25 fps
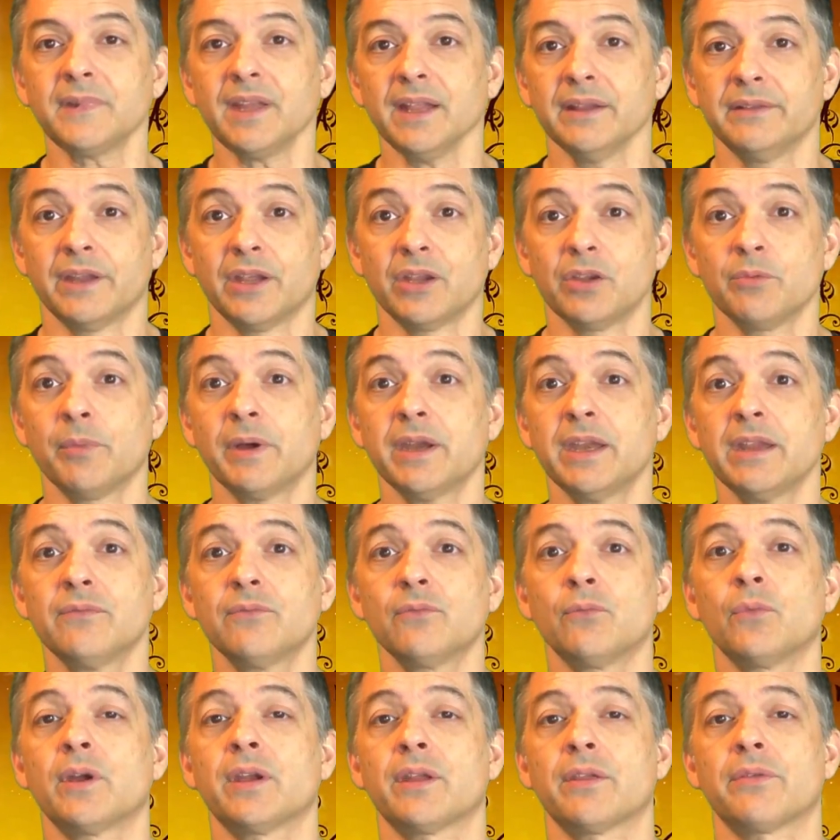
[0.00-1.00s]
Now, you might
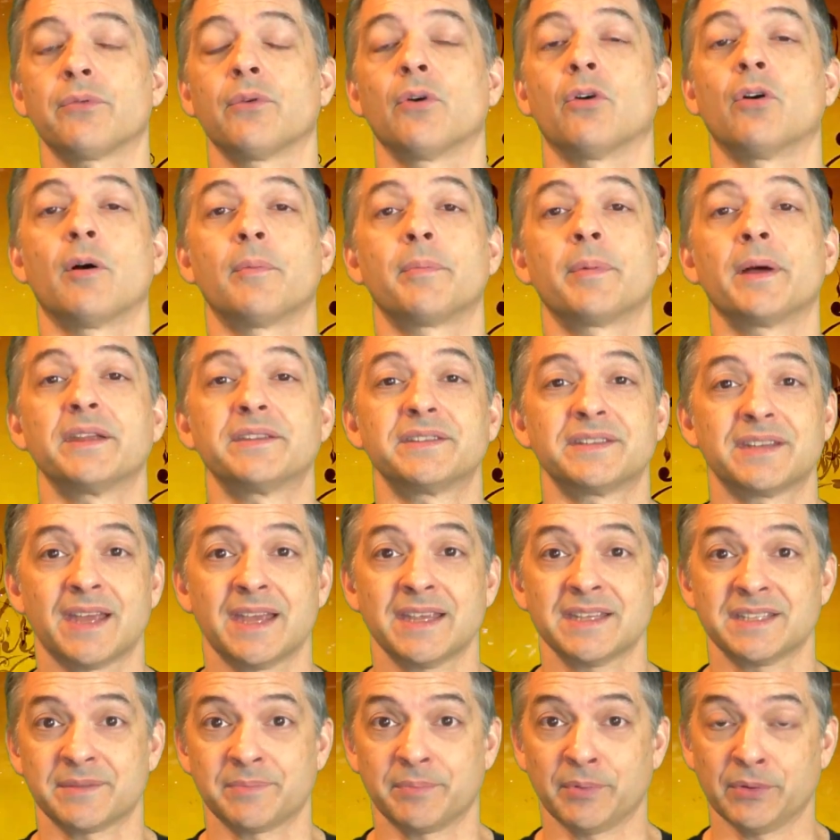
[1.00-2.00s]
even want to throw up a
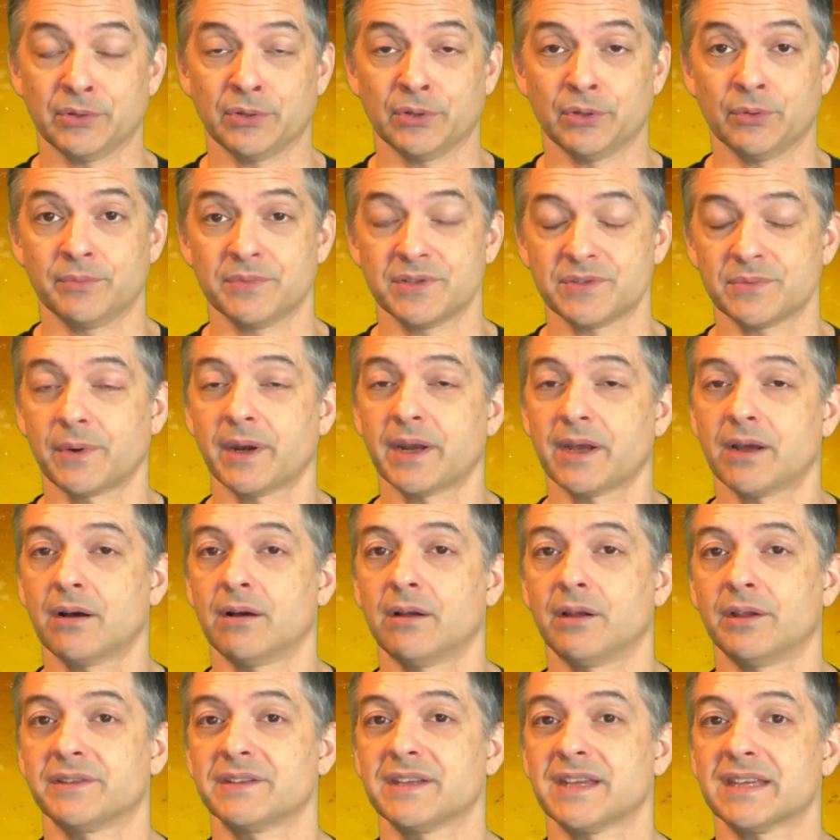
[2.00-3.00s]
test balloon. It's what I
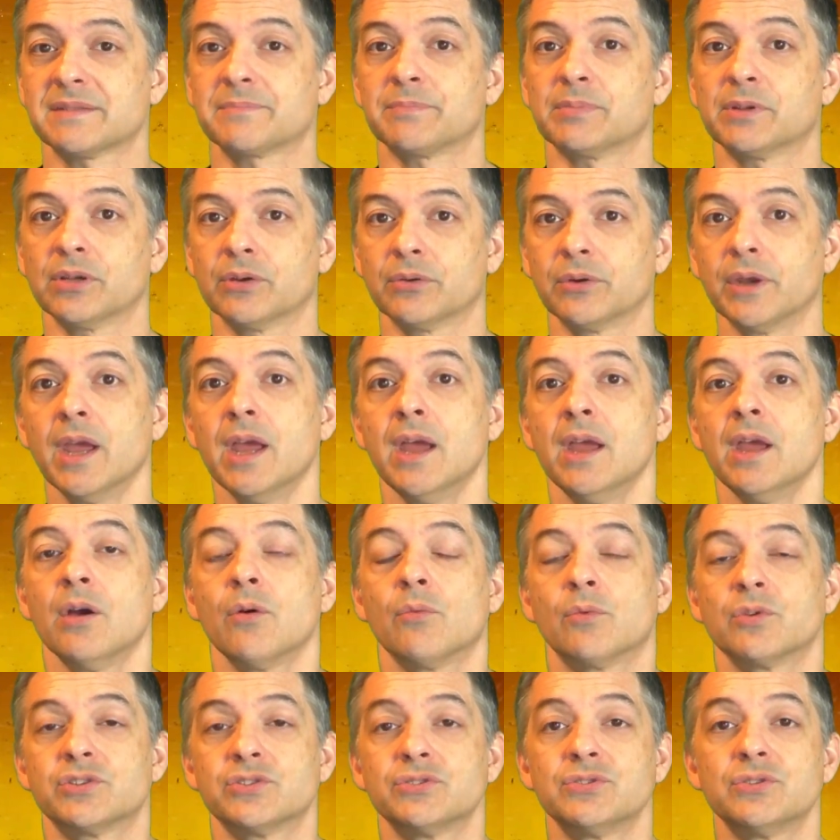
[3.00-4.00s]
call a test balloon.
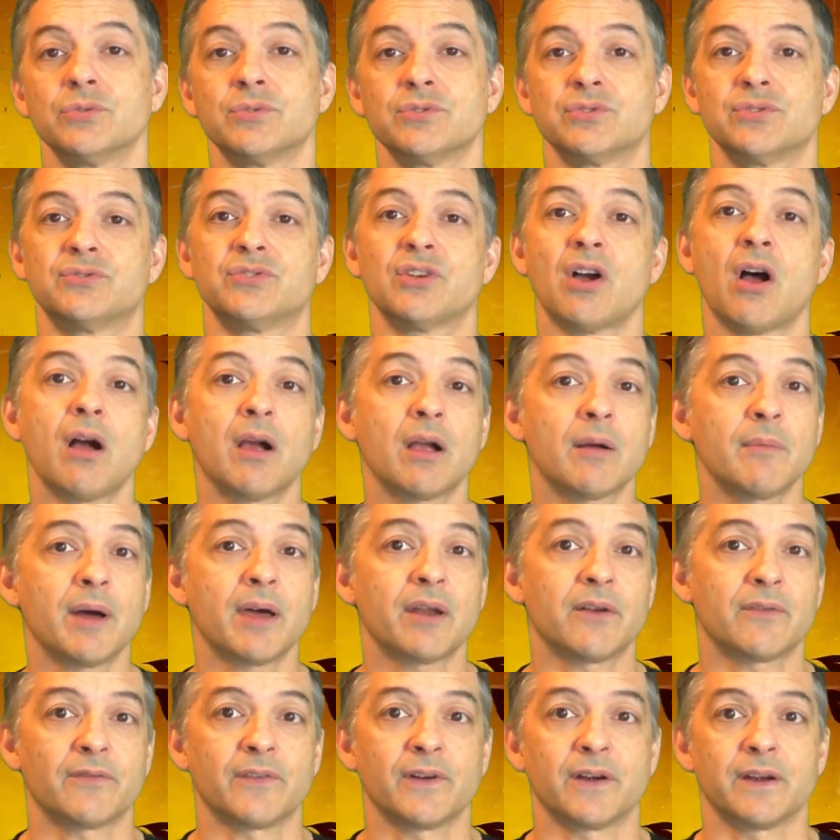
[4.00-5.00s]
What you do is you talk
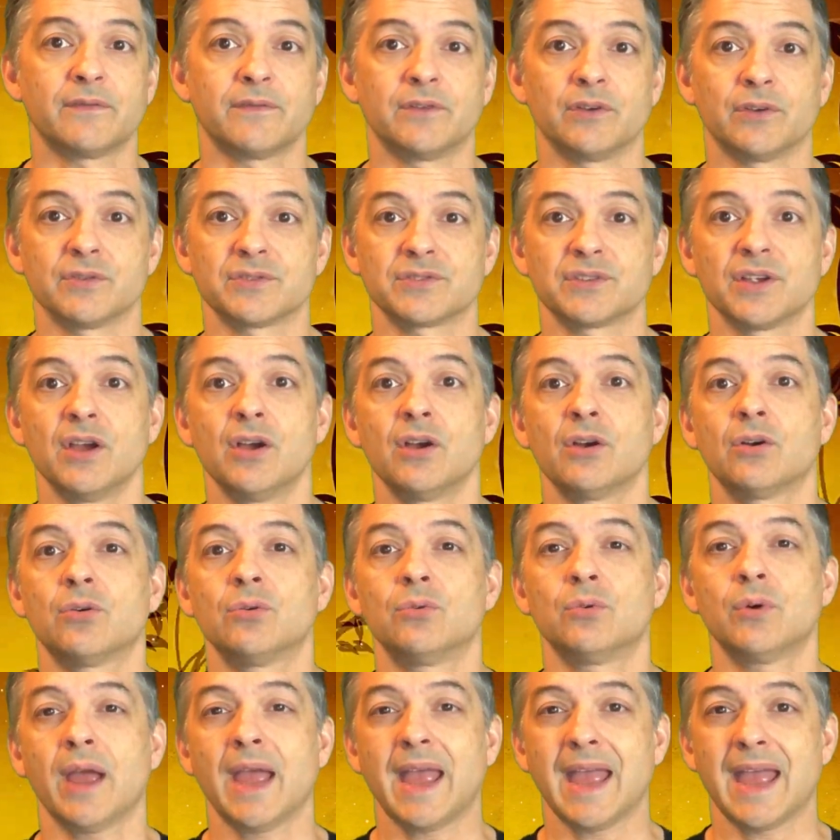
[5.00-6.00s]
about a friend of yours
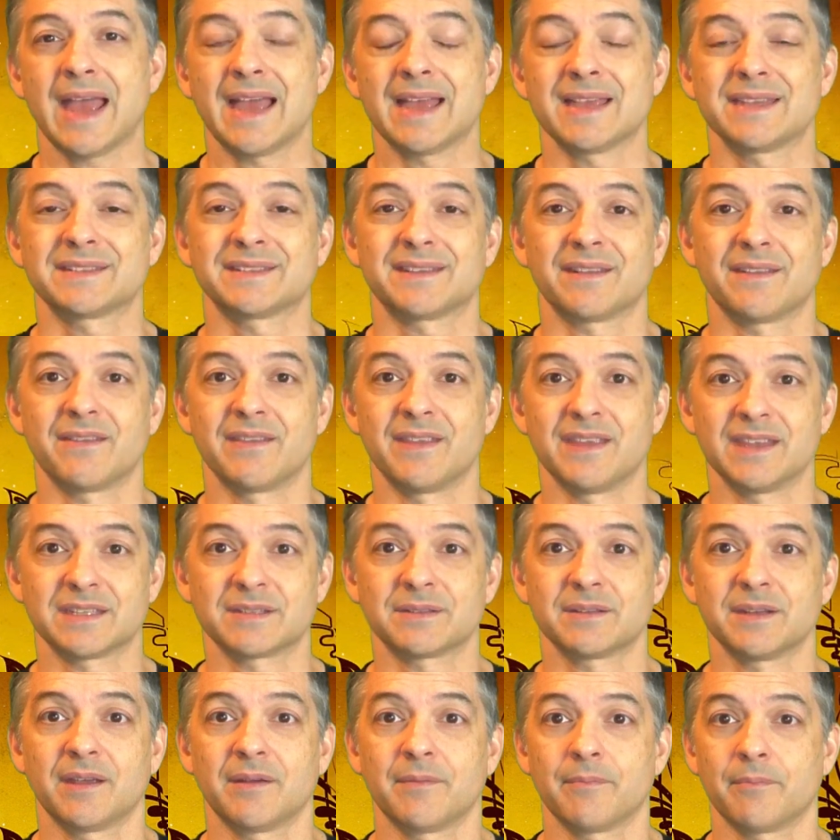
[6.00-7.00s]
who has
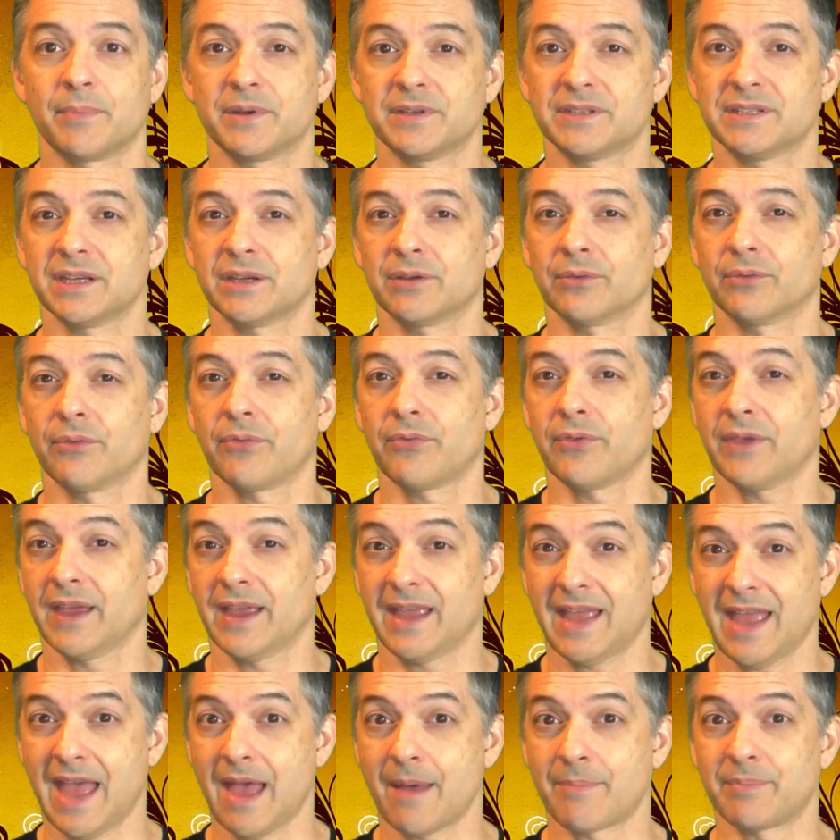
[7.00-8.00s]
this particular
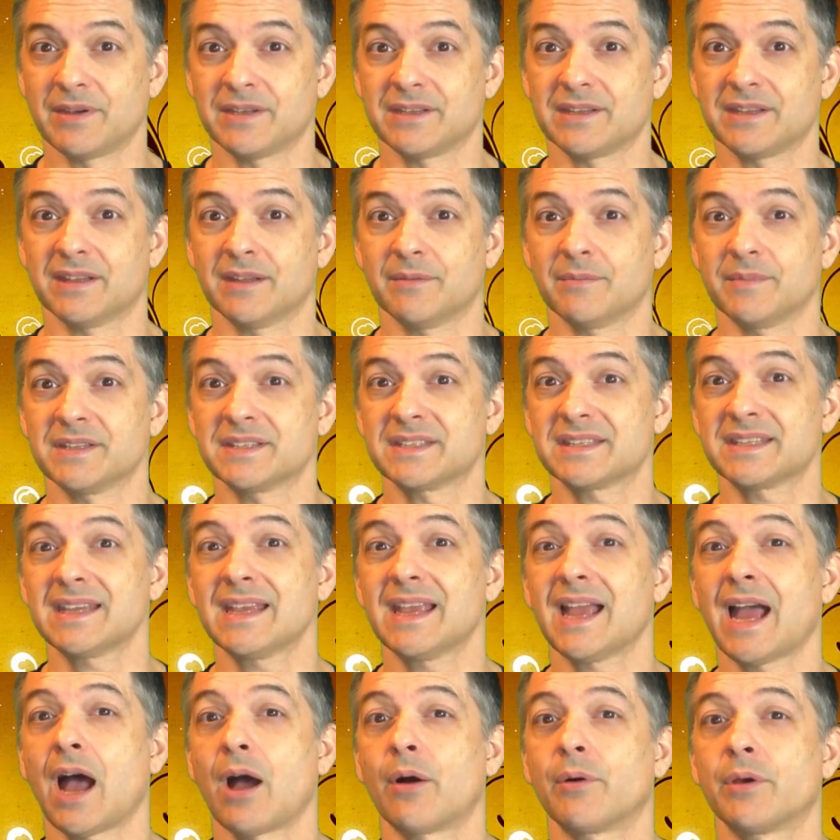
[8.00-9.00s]
thing happen to them and
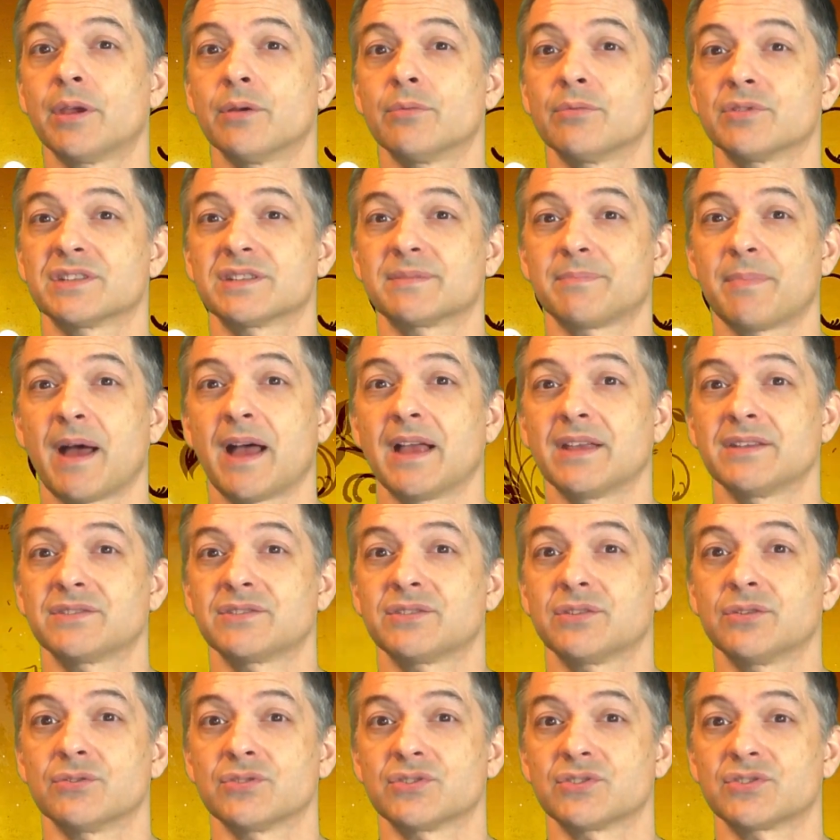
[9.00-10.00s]
see how he responds
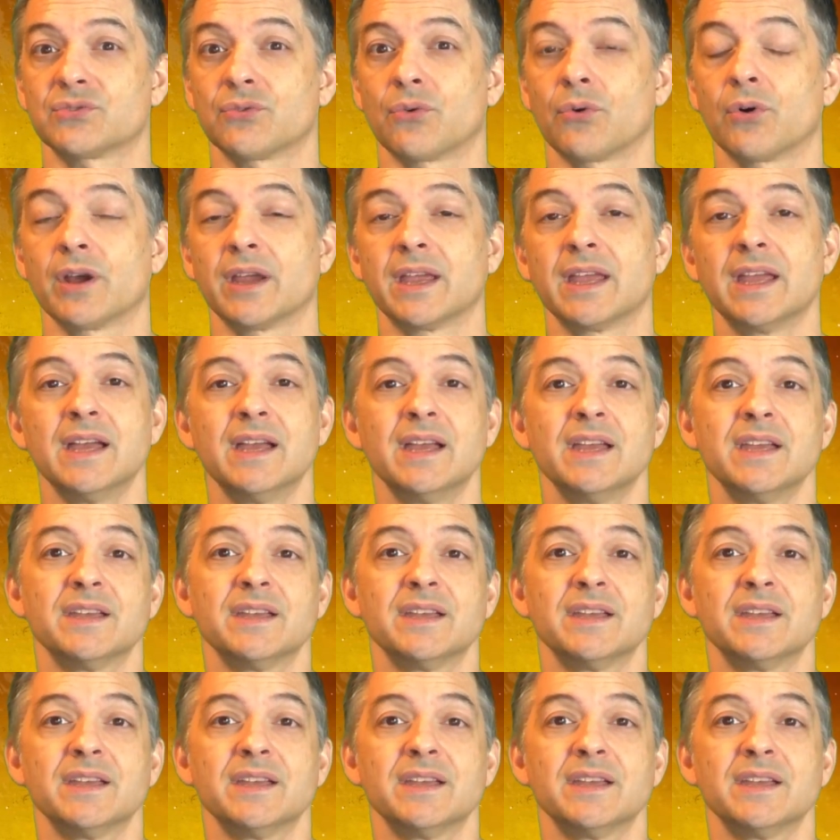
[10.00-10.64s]
to your story.